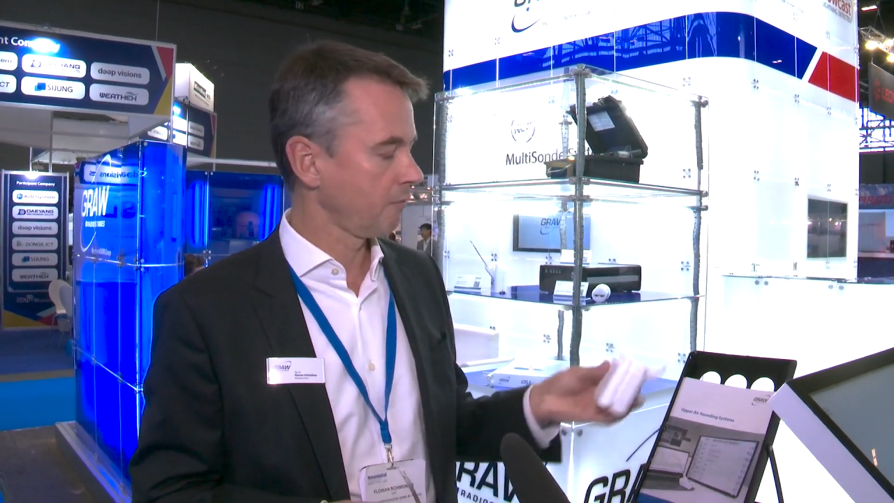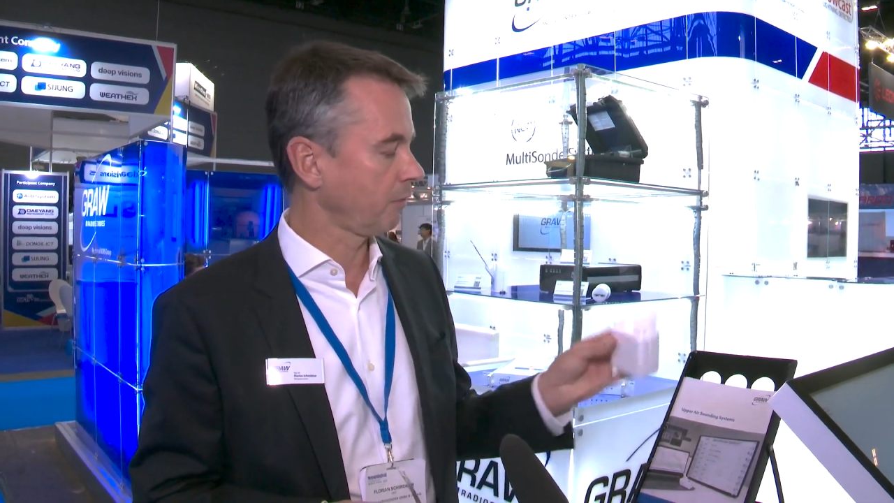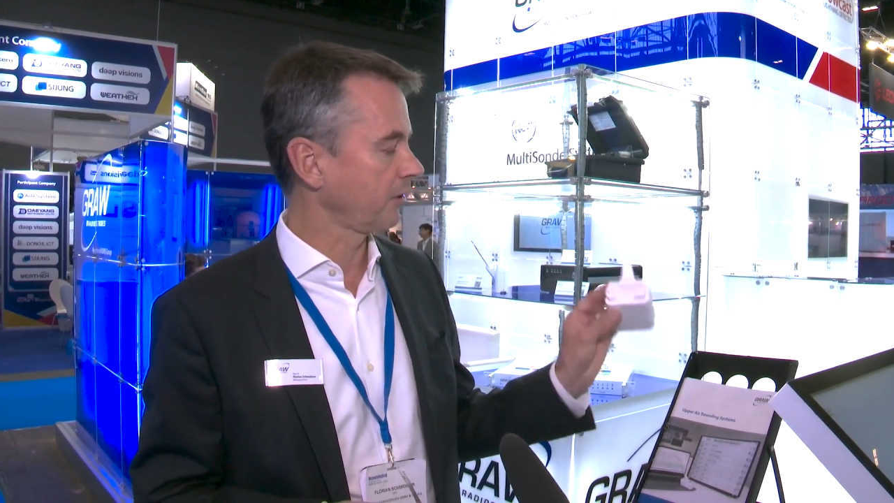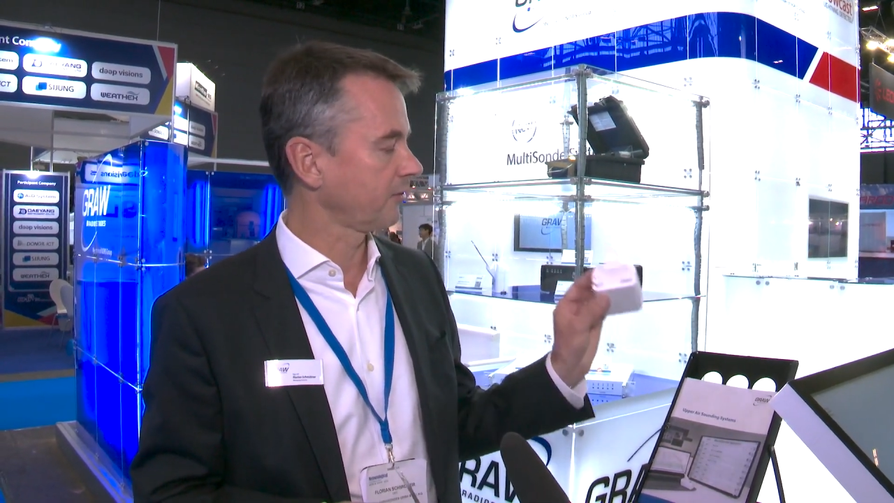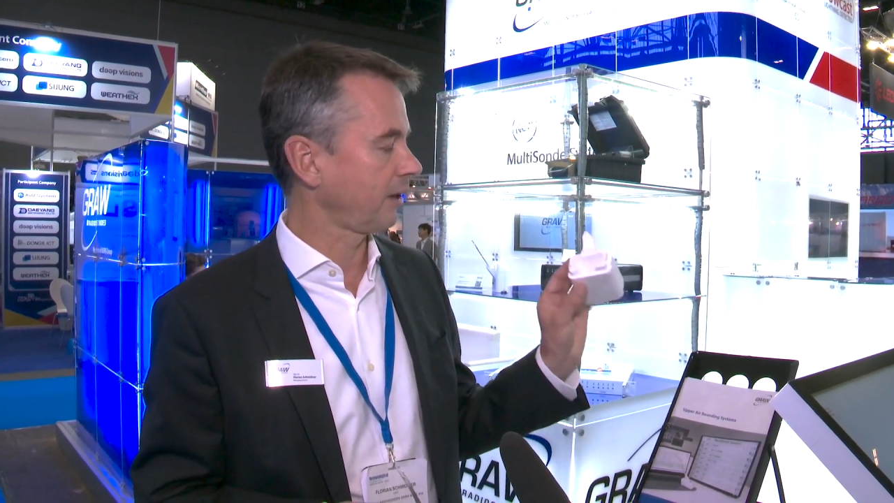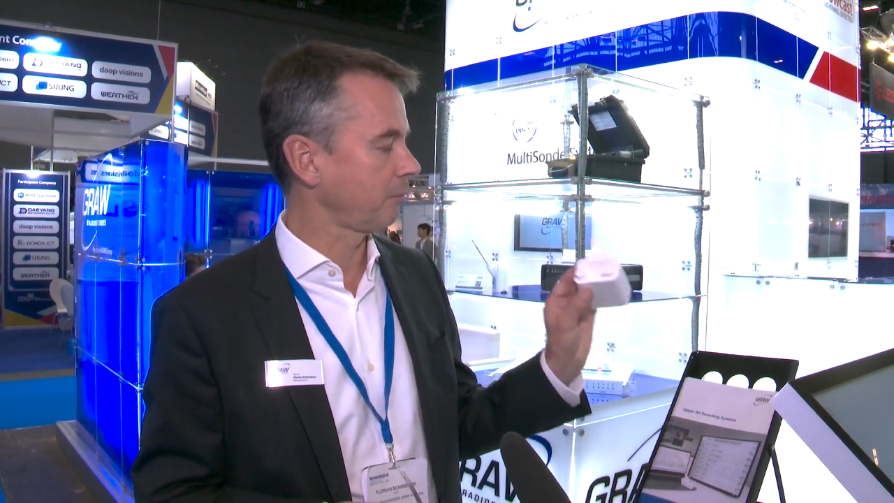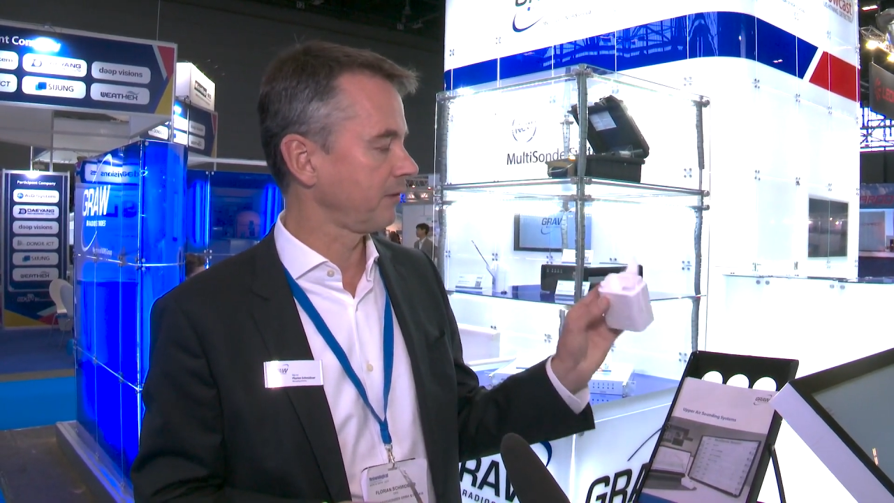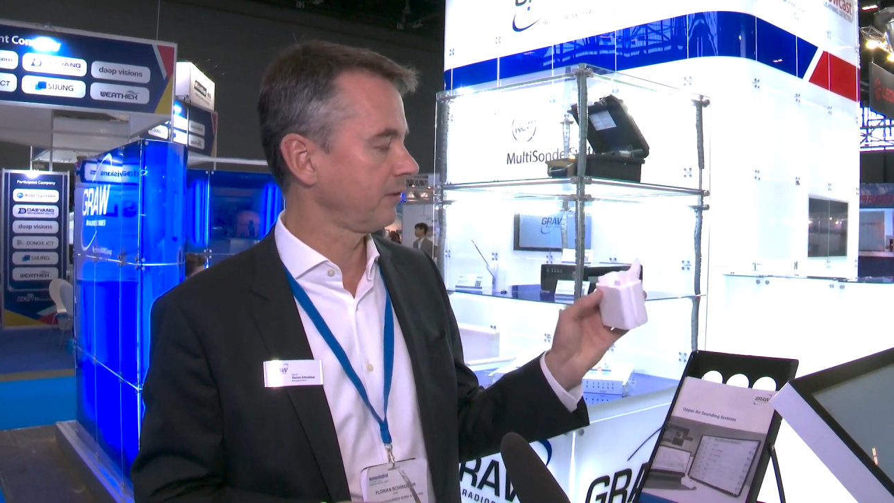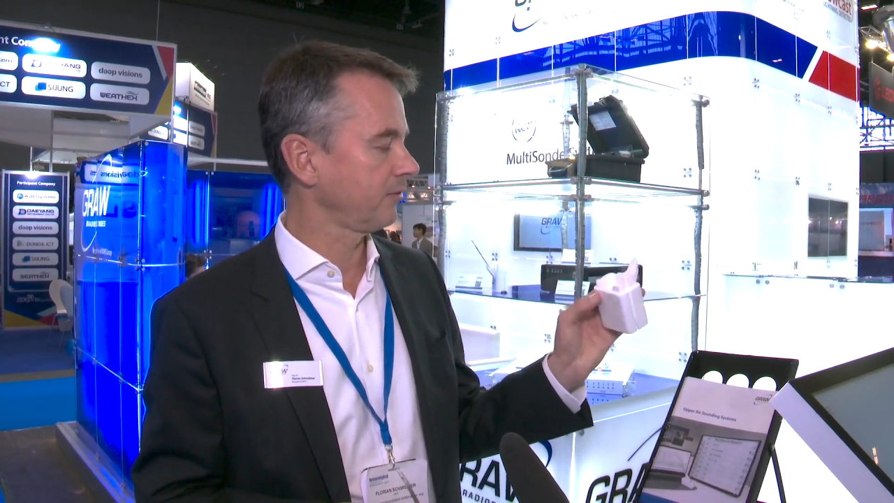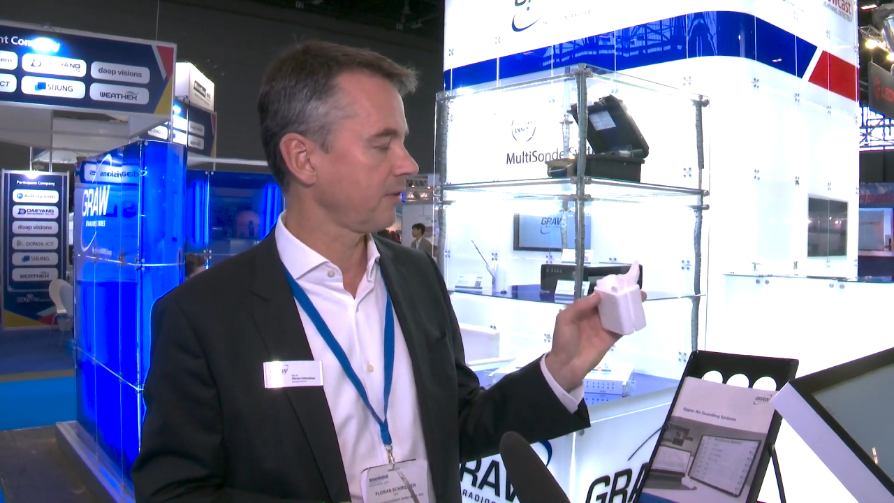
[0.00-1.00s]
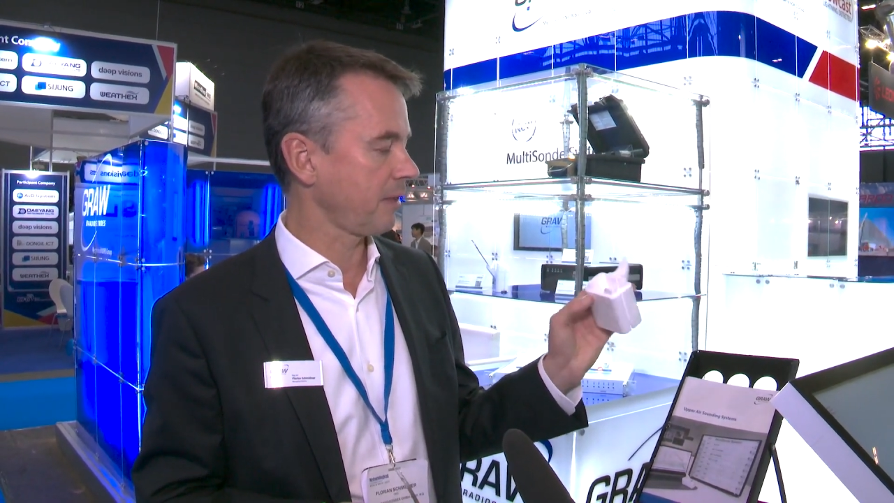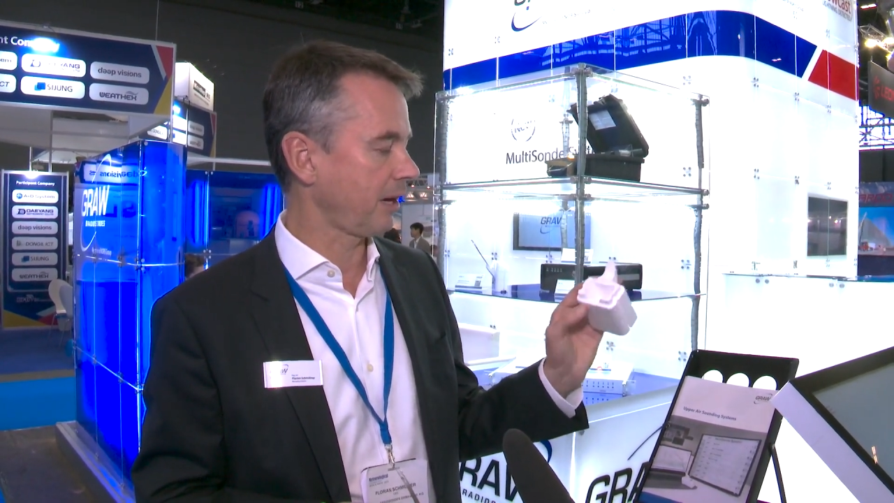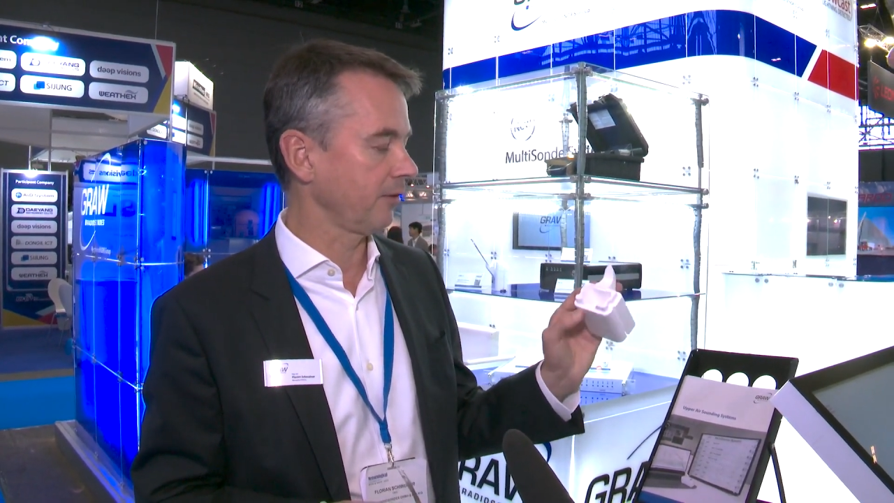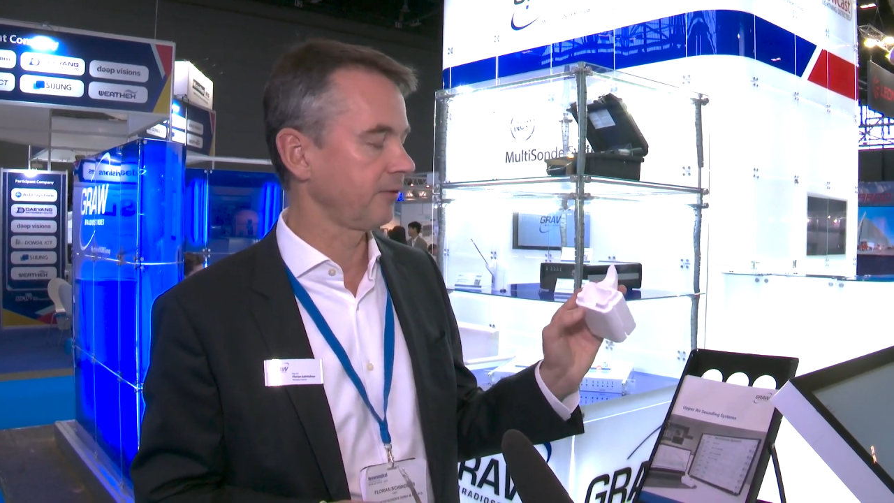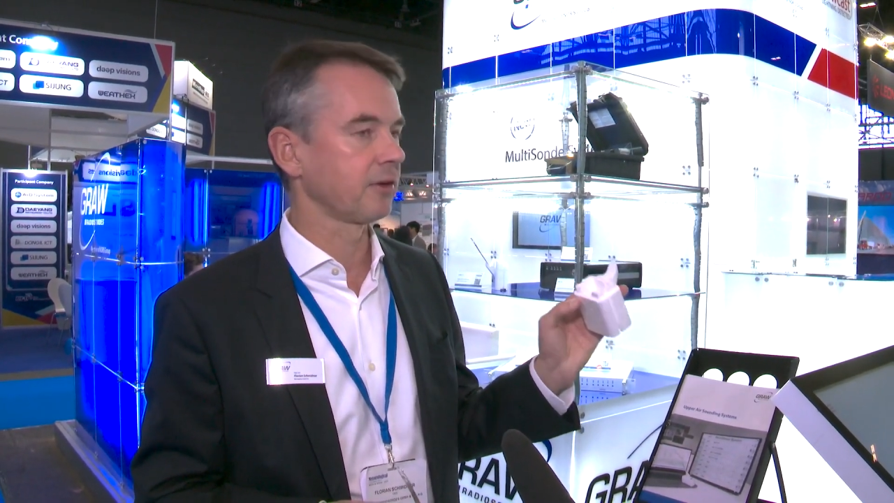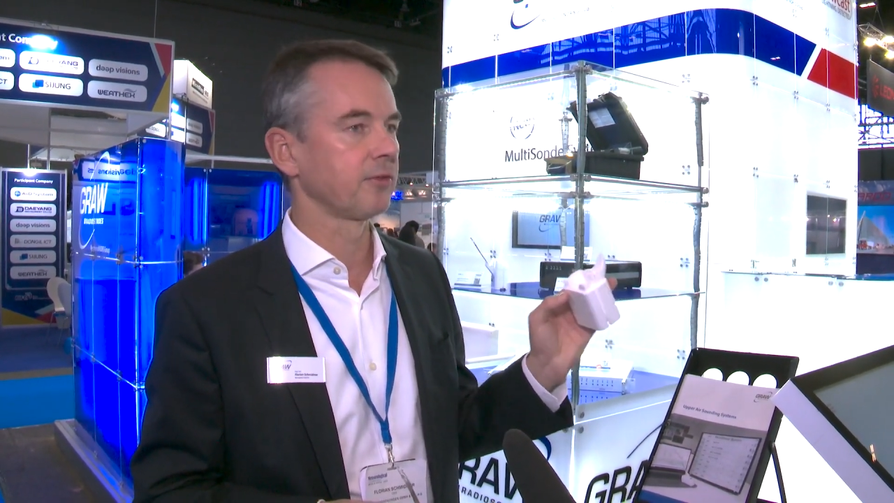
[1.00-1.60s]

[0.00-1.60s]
One example is the housing.